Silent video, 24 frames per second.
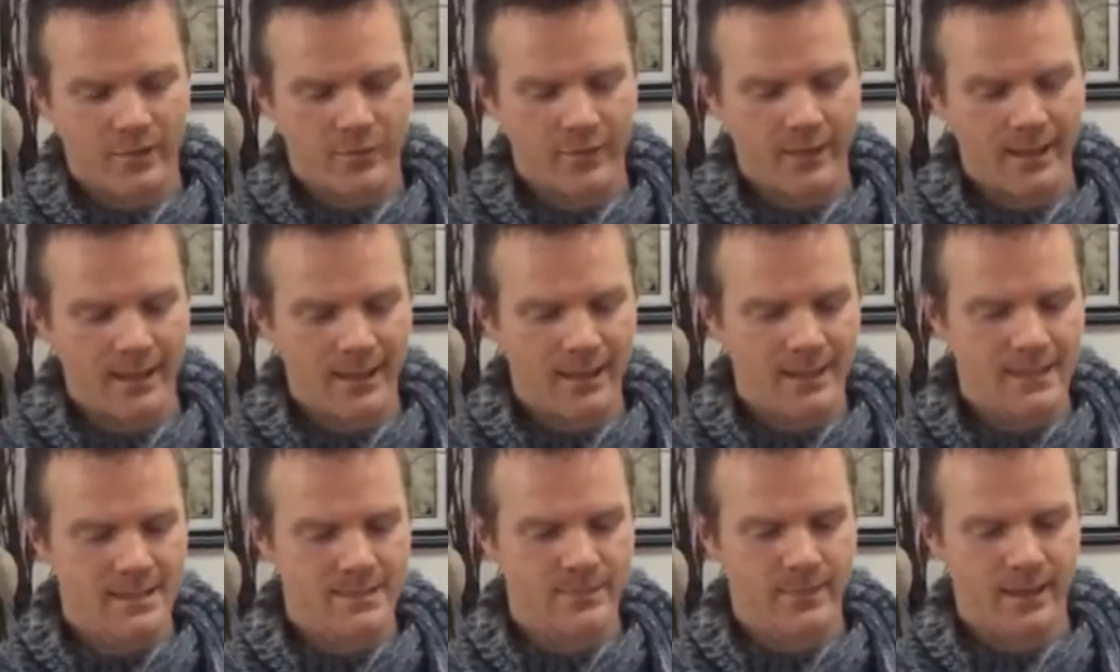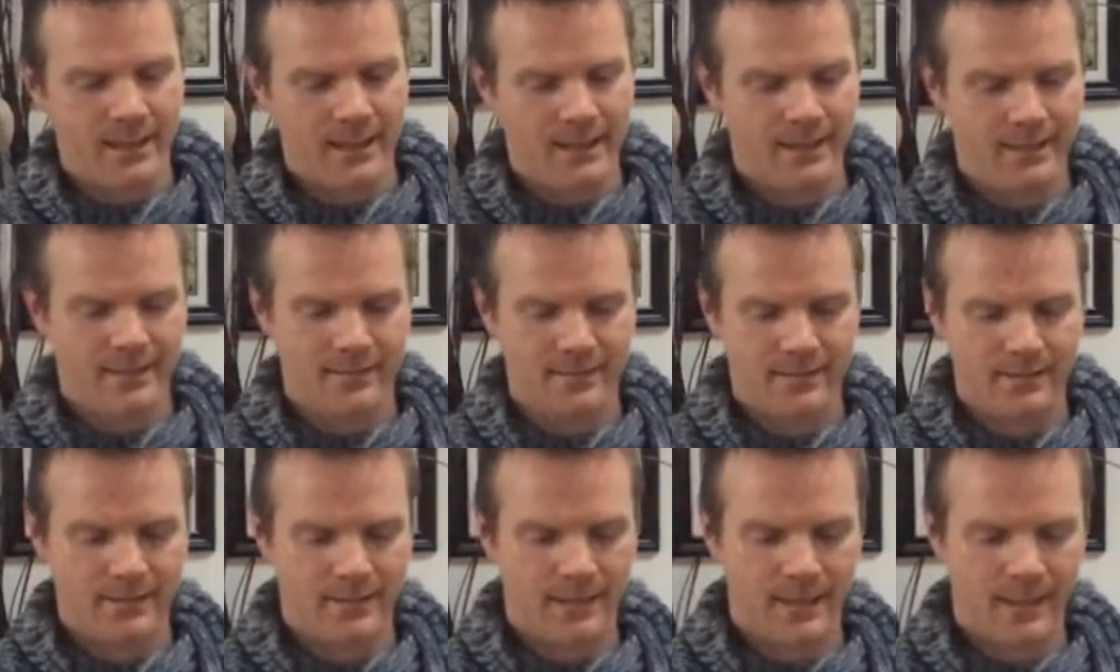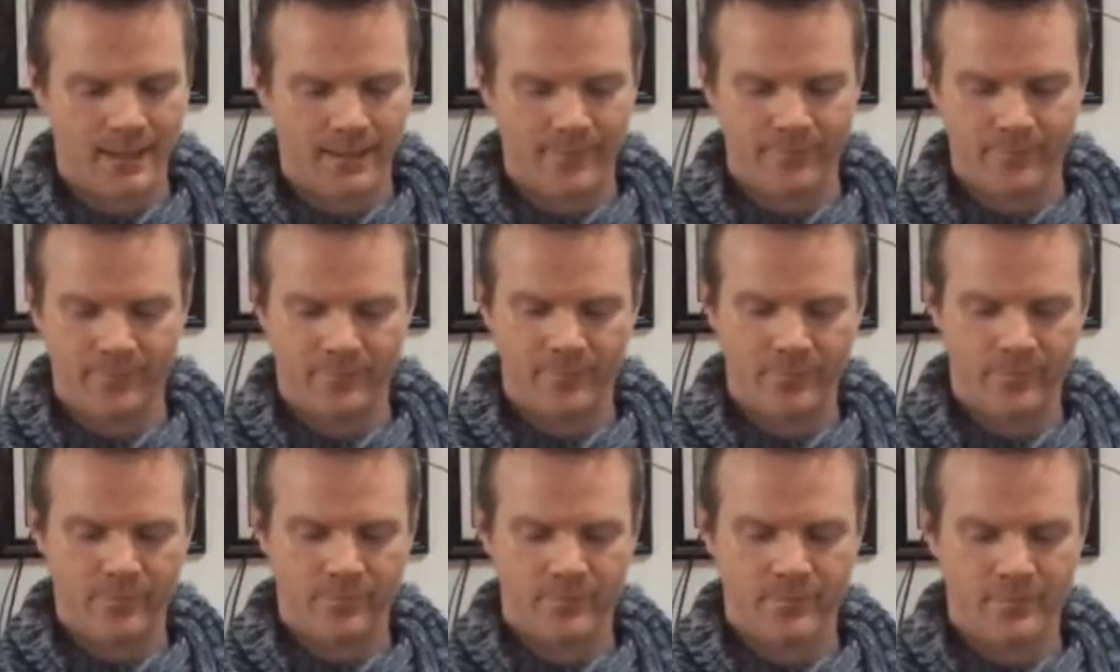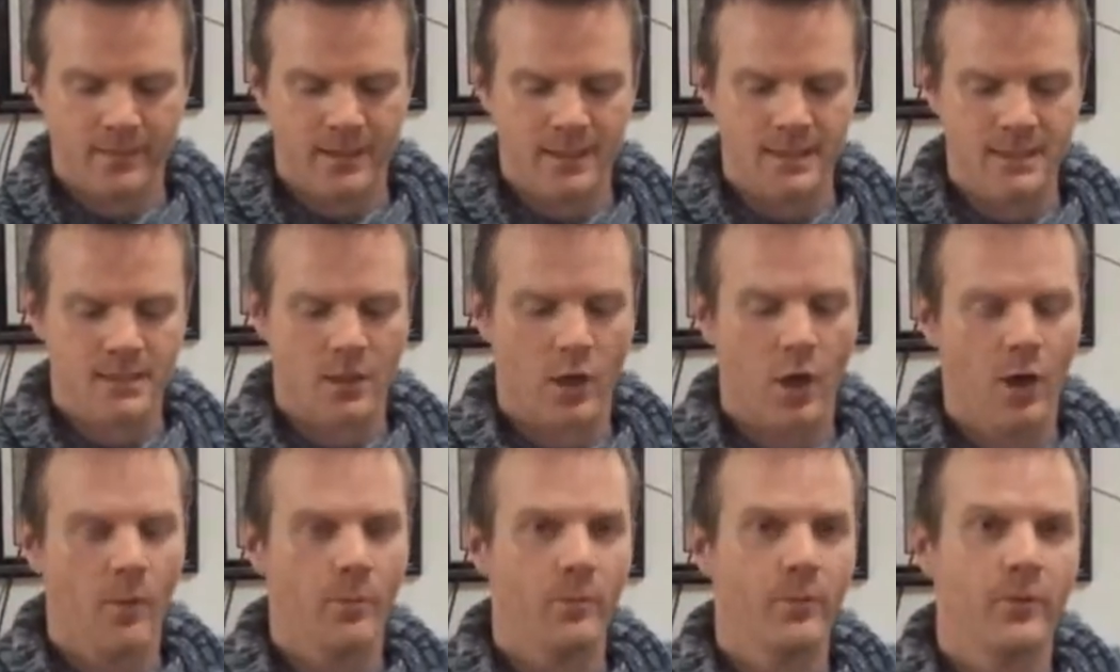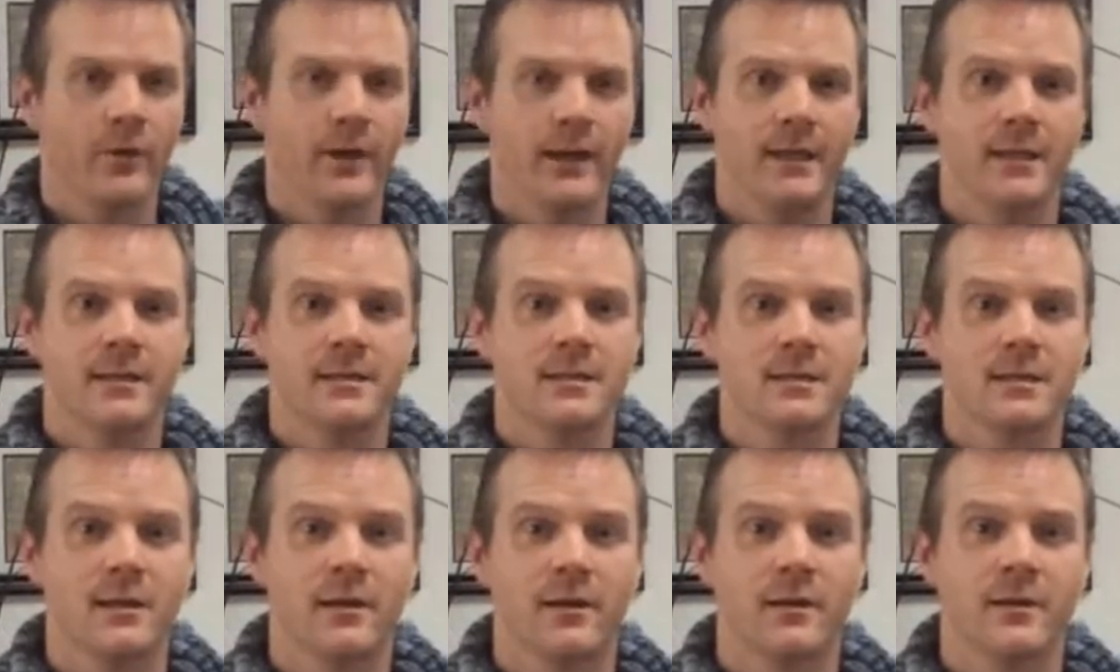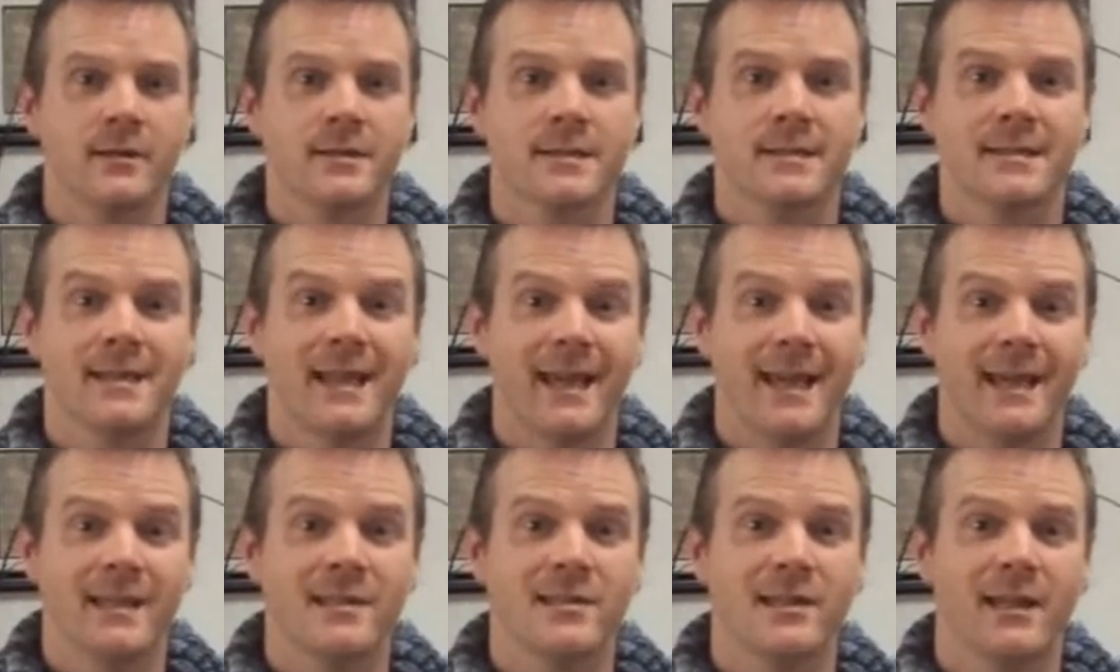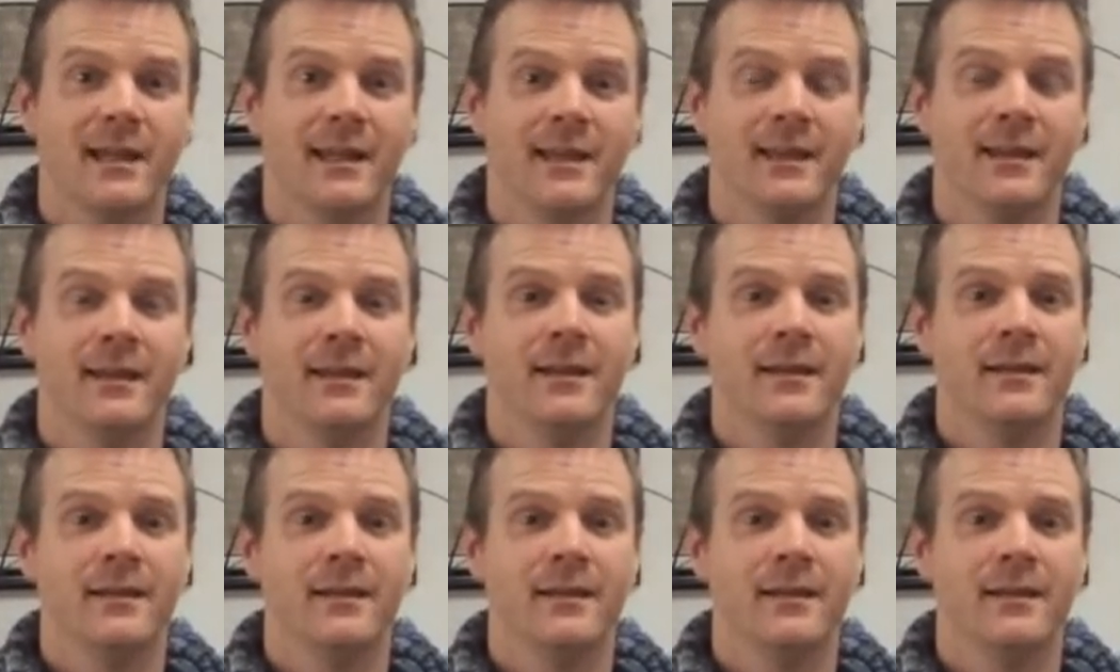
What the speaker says: a creel is made, these uprights or sechen,